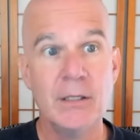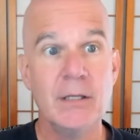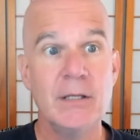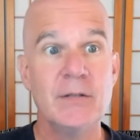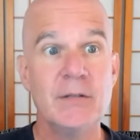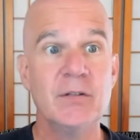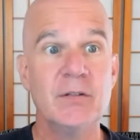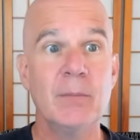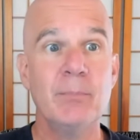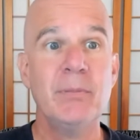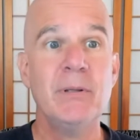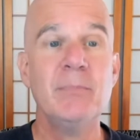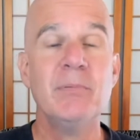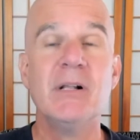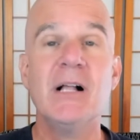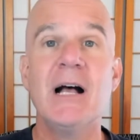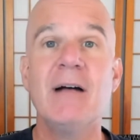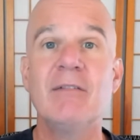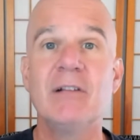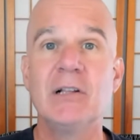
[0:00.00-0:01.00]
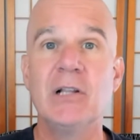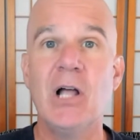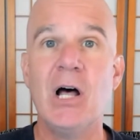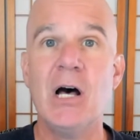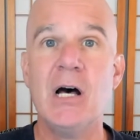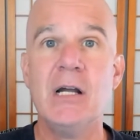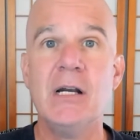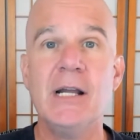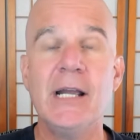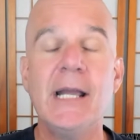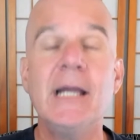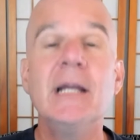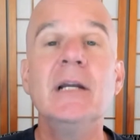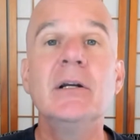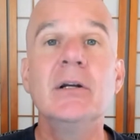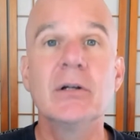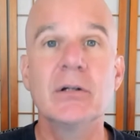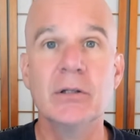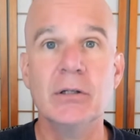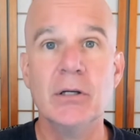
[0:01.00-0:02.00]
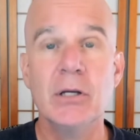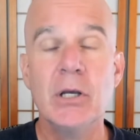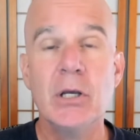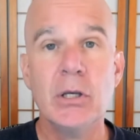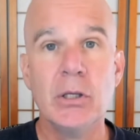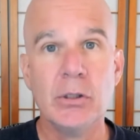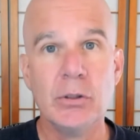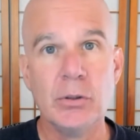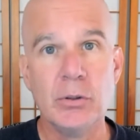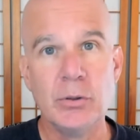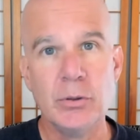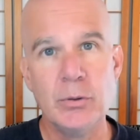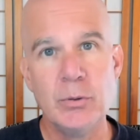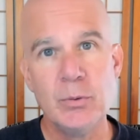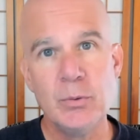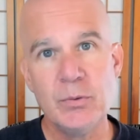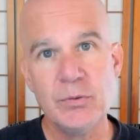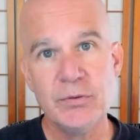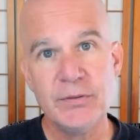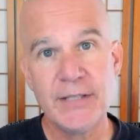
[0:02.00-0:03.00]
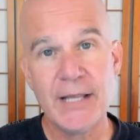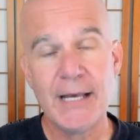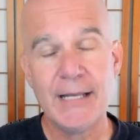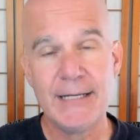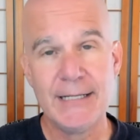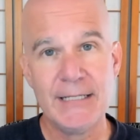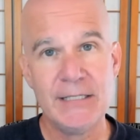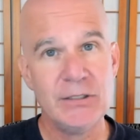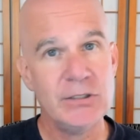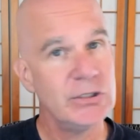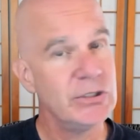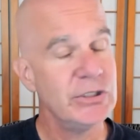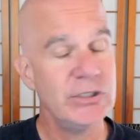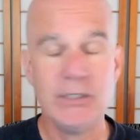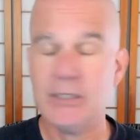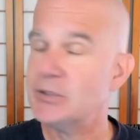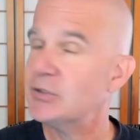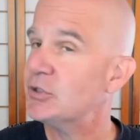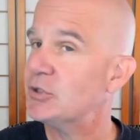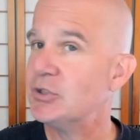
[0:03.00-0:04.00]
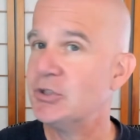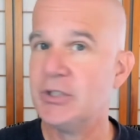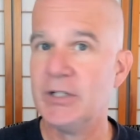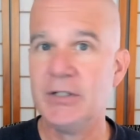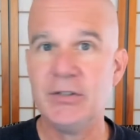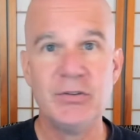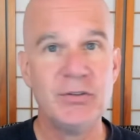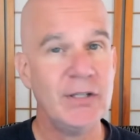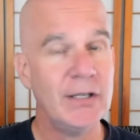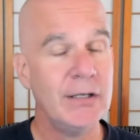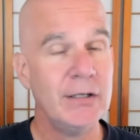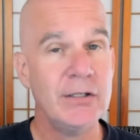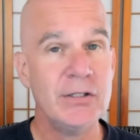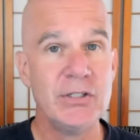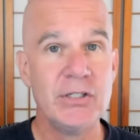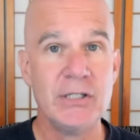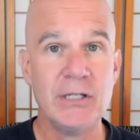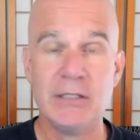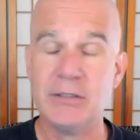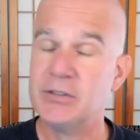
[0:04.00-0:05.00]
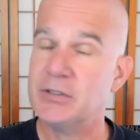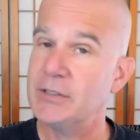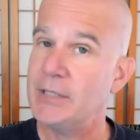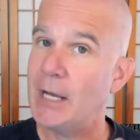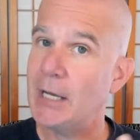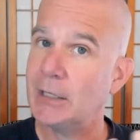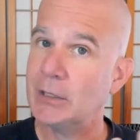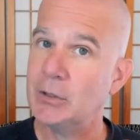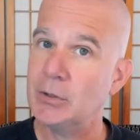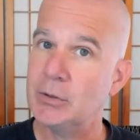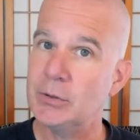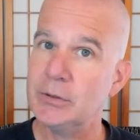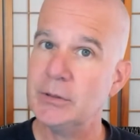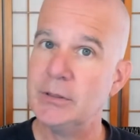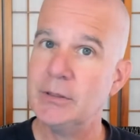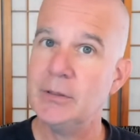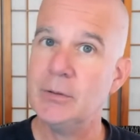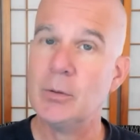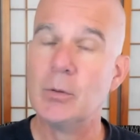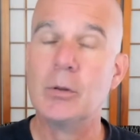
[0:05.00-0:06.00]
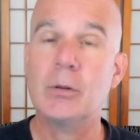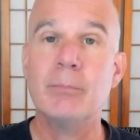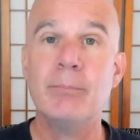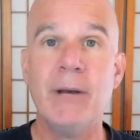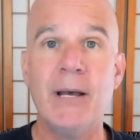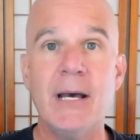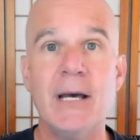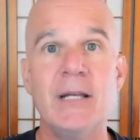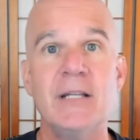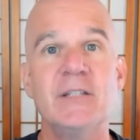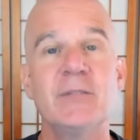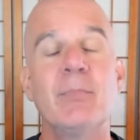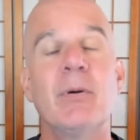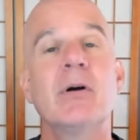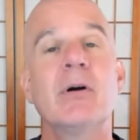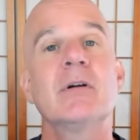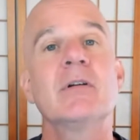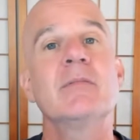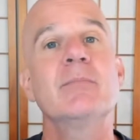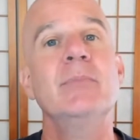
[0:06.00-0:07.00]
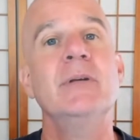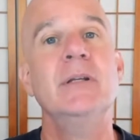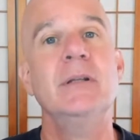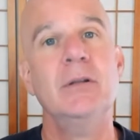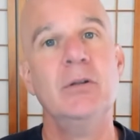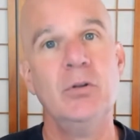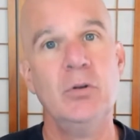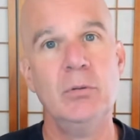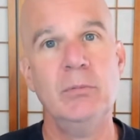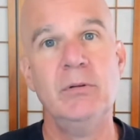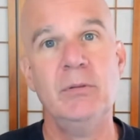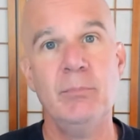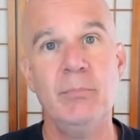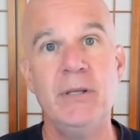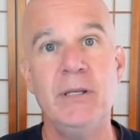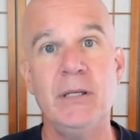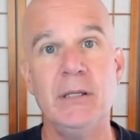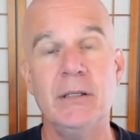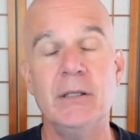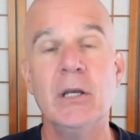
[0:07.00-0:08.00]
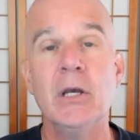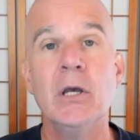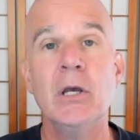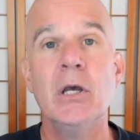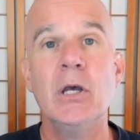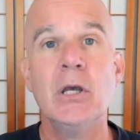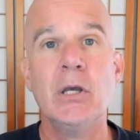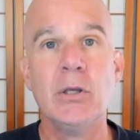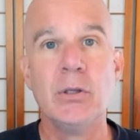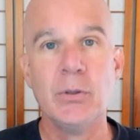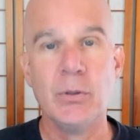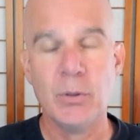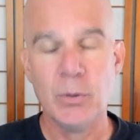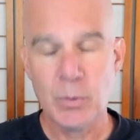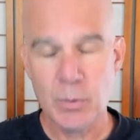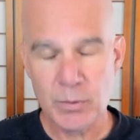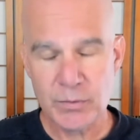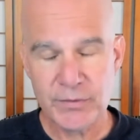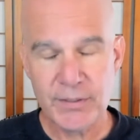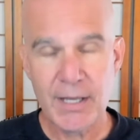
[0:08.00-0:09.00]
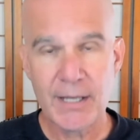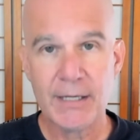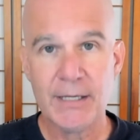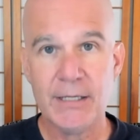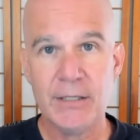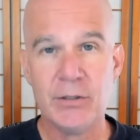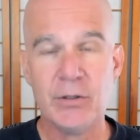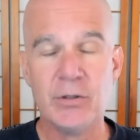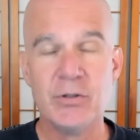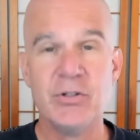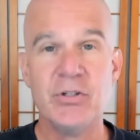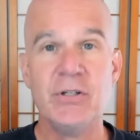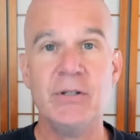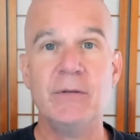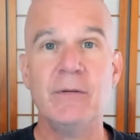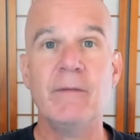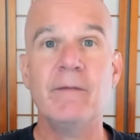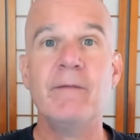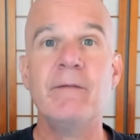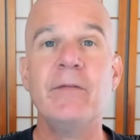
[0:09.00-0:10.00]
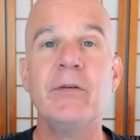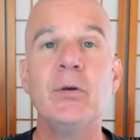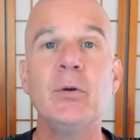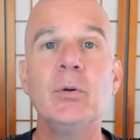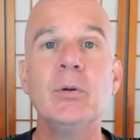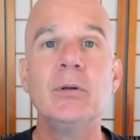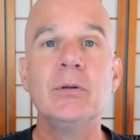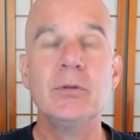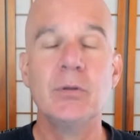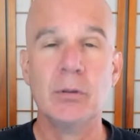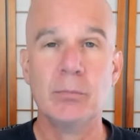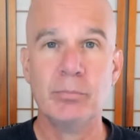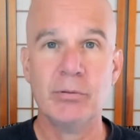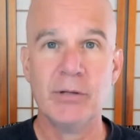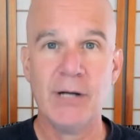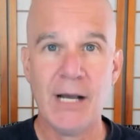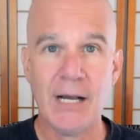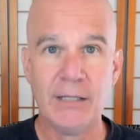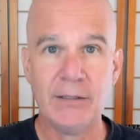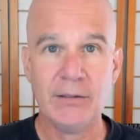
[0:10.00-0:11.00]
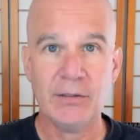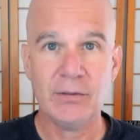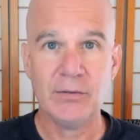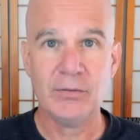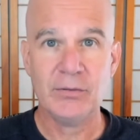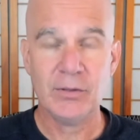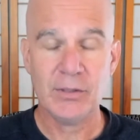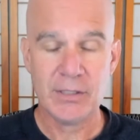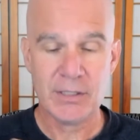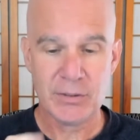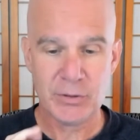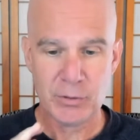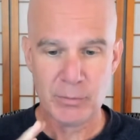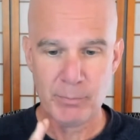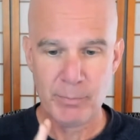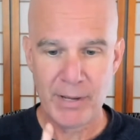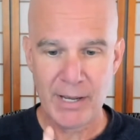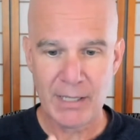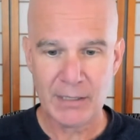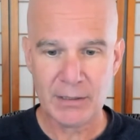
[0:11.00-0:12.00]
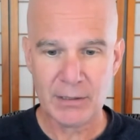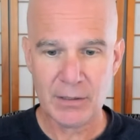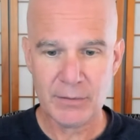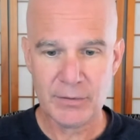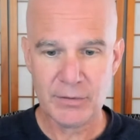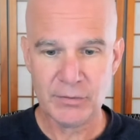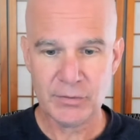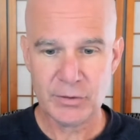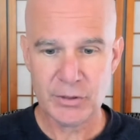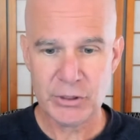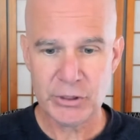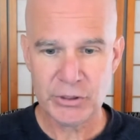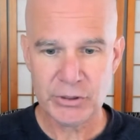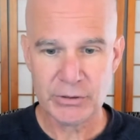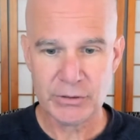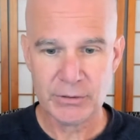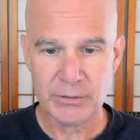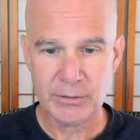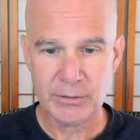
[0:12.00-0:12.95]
Some people have a lot of anger. Use that energy. It's just energy. It's not good or bad. It's part of being a human being. Use that energy to fuel your practice, to get you back on this cushion.